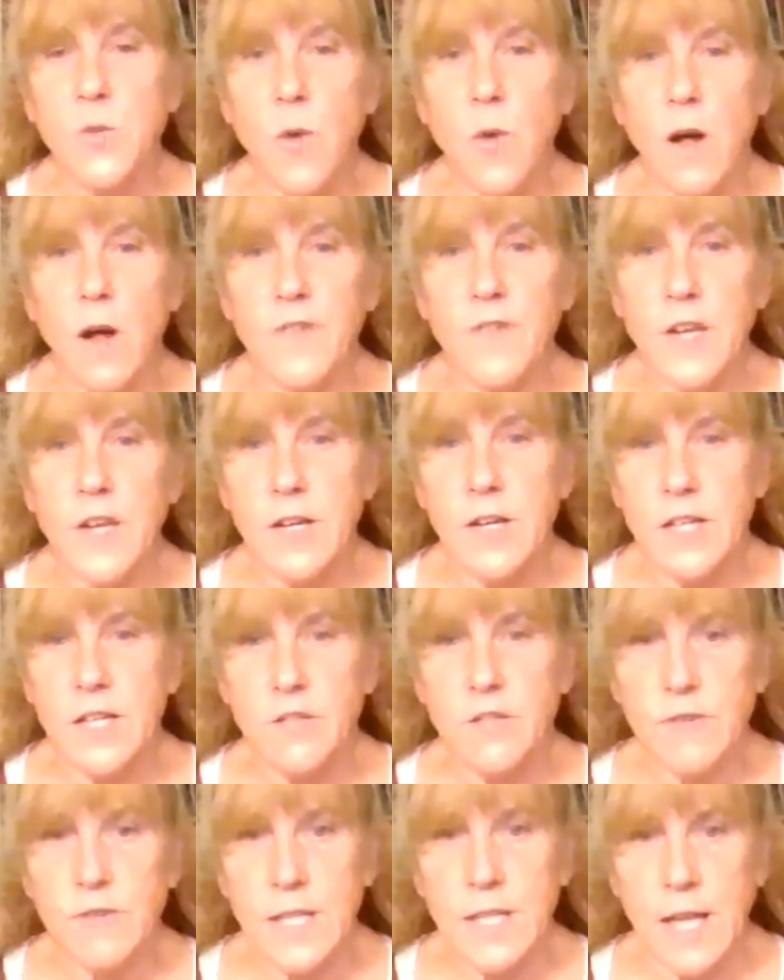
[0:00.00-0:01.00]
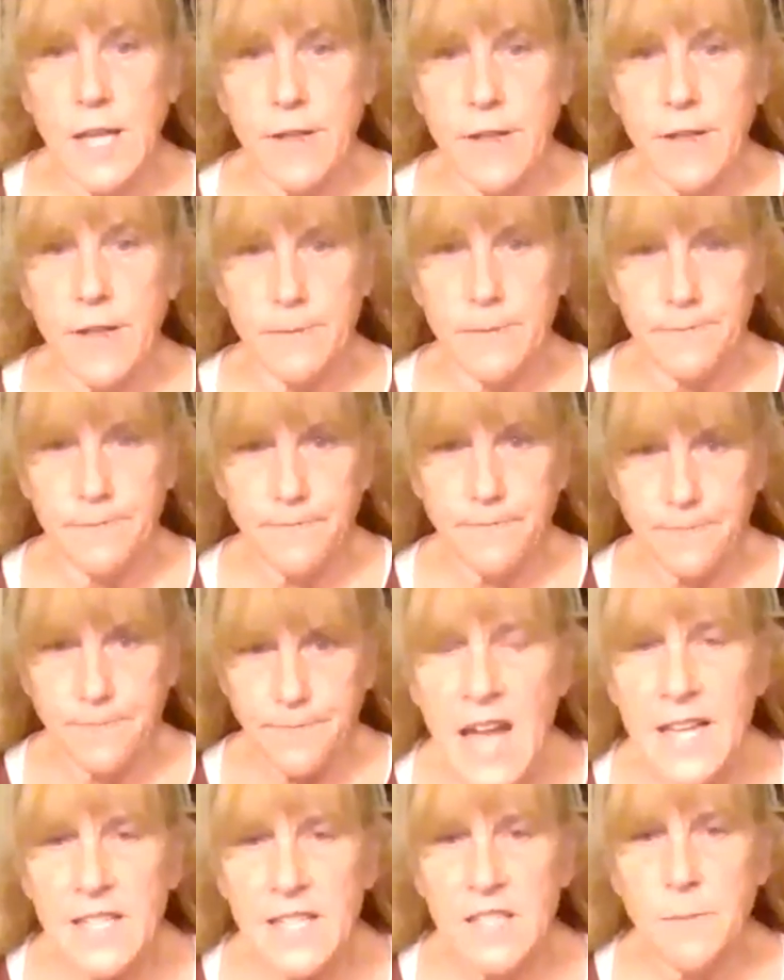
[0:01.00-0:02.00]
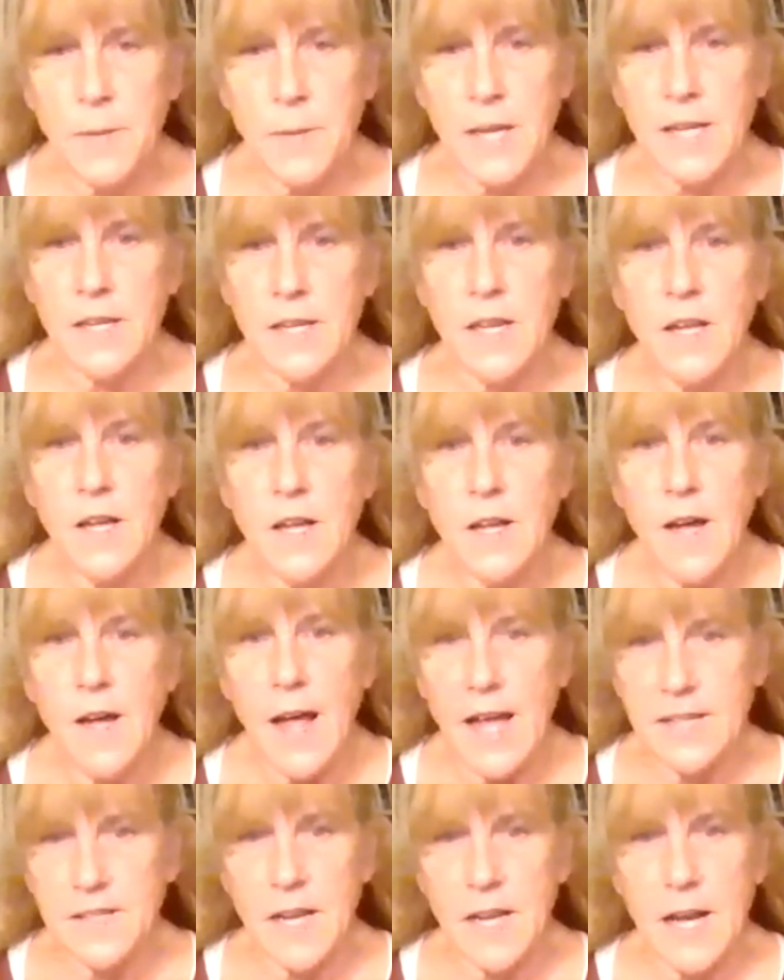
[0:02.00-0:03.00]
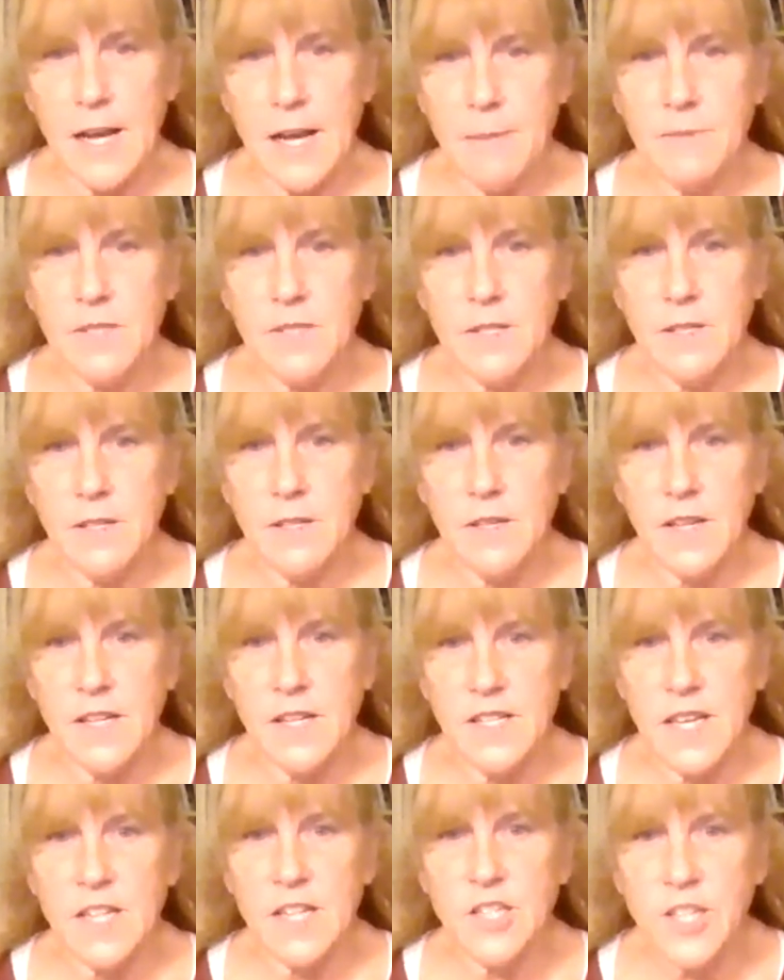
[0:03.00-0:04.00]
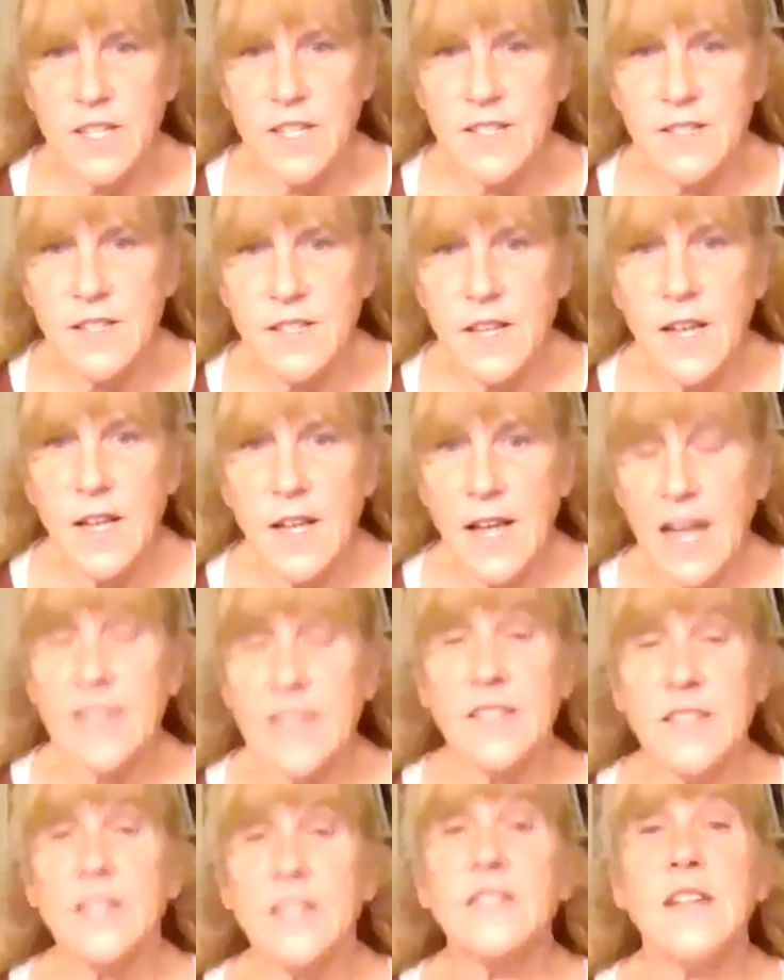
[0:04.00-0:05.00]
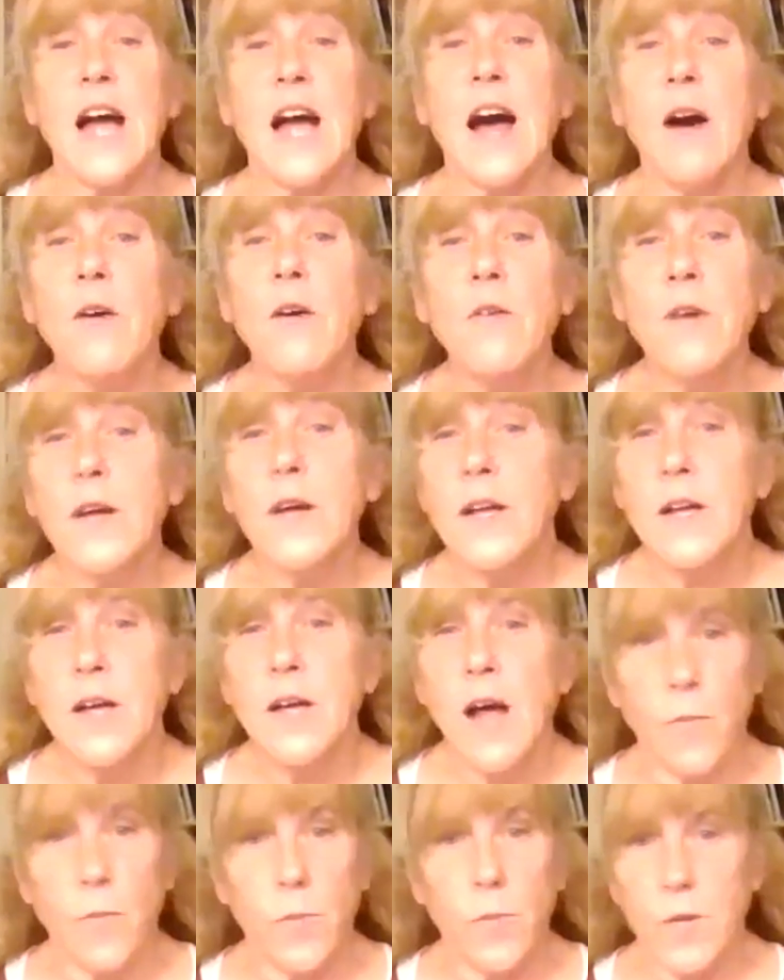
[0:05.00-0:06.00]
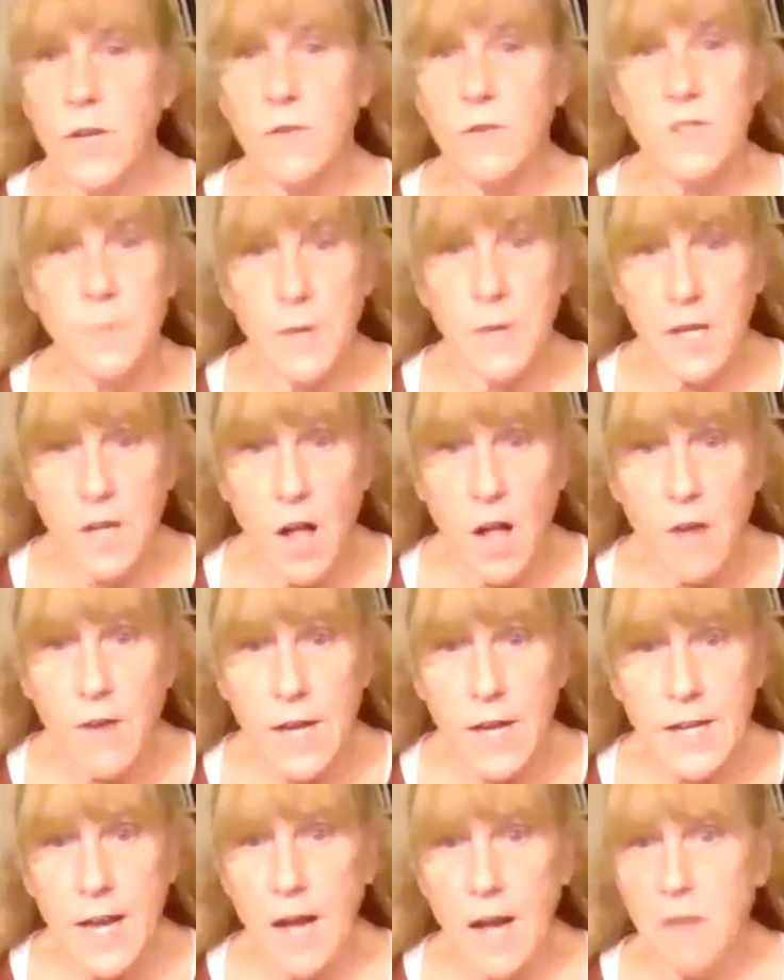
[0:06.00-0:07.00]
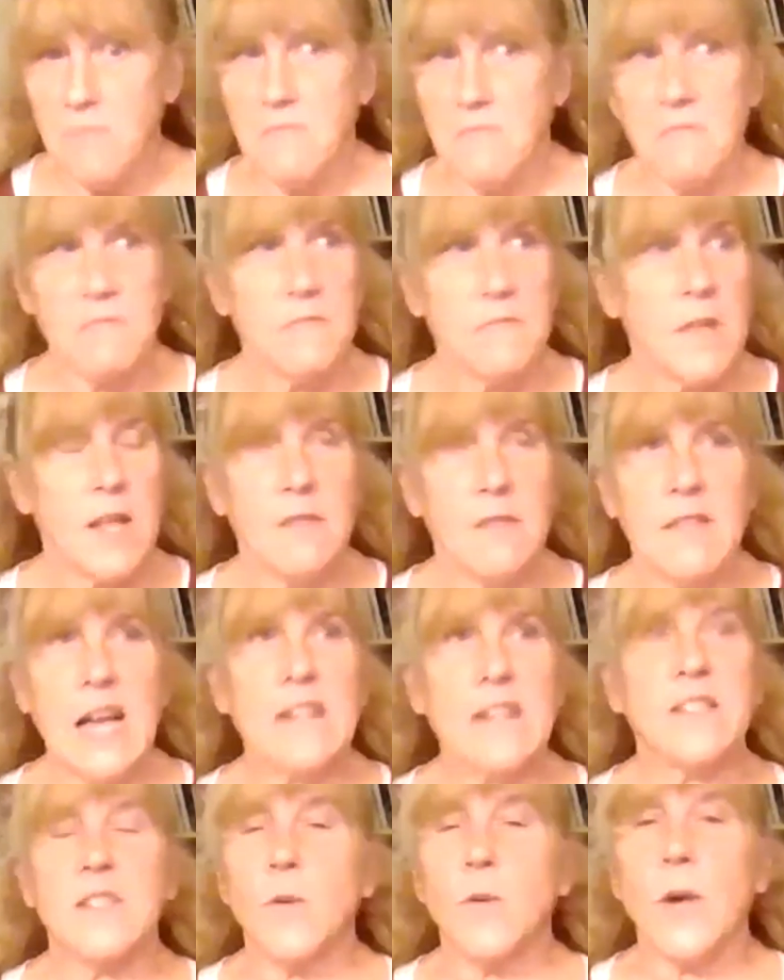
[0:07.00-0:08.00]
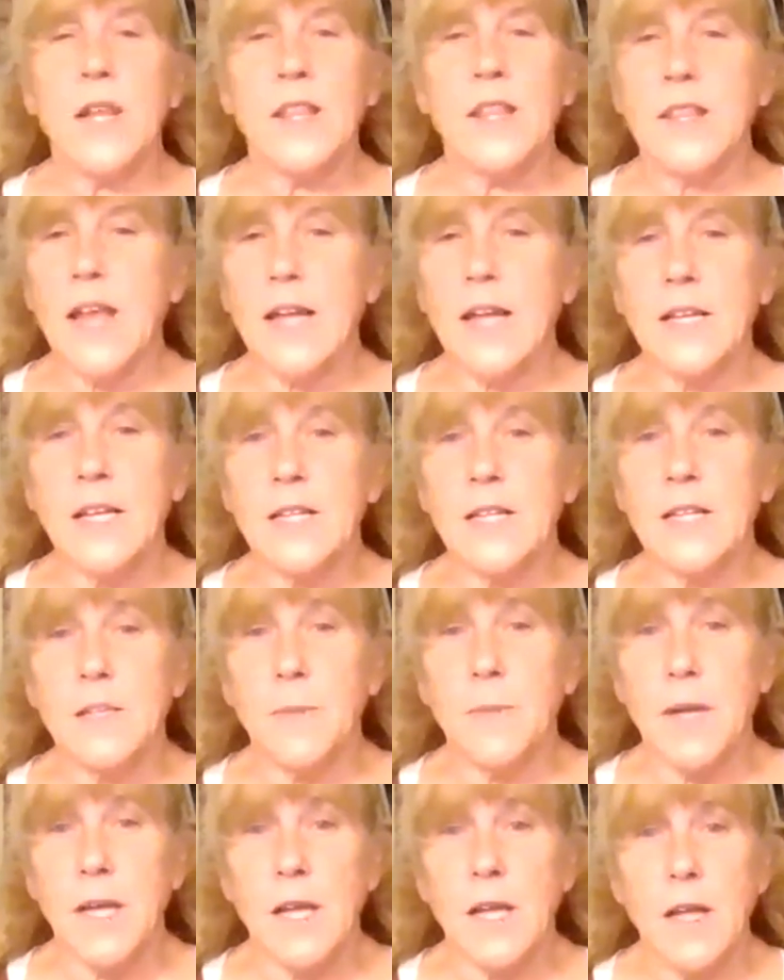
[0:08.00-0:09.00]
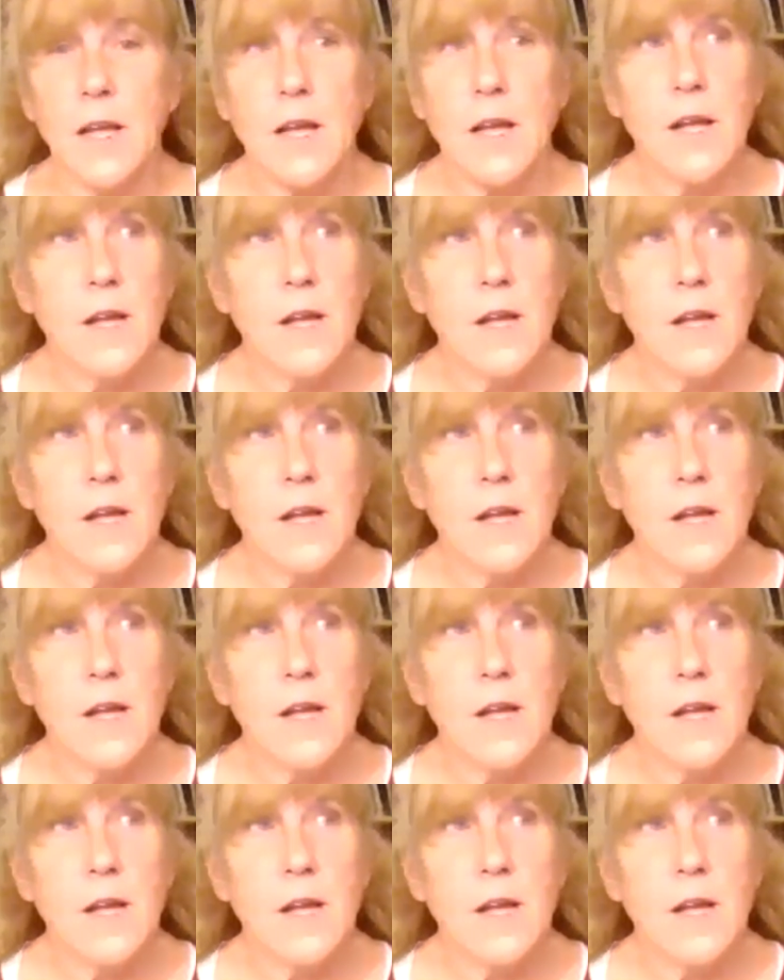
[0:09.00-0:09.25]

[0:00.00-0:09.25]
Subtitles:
a 12-year history together, and it's been at times contentious as it is now. We don't speak at all right now. That's the way that needs to be.